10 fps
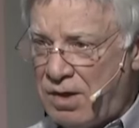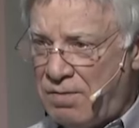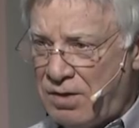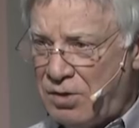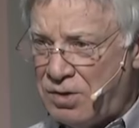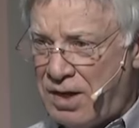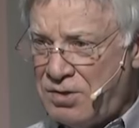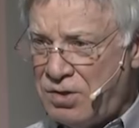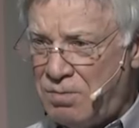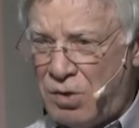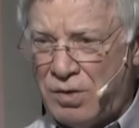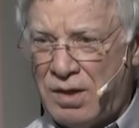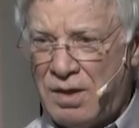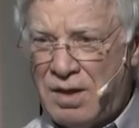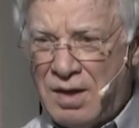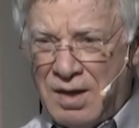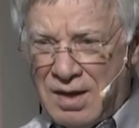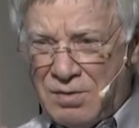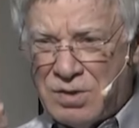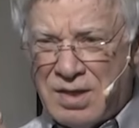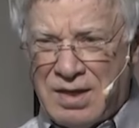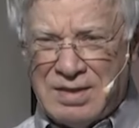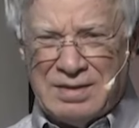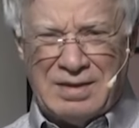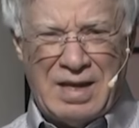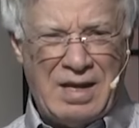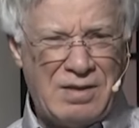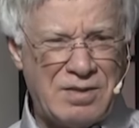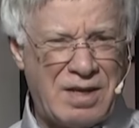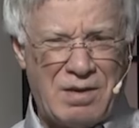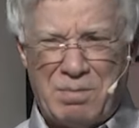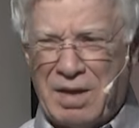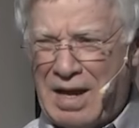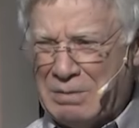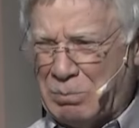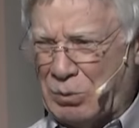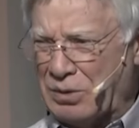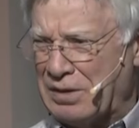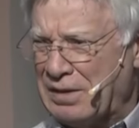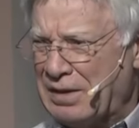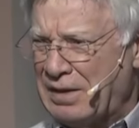were giving their testimony, and it was like nails on a blackboard.